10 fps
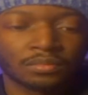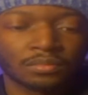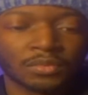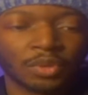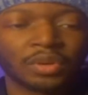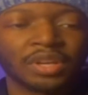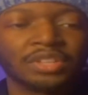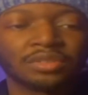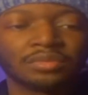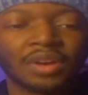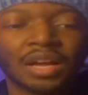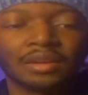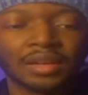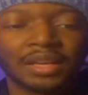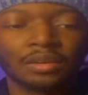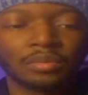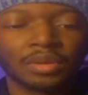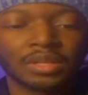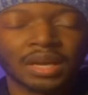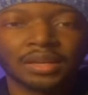What did he survive? Like, he didn't want to
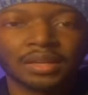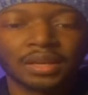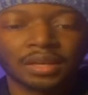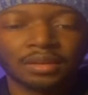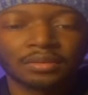die in the cave.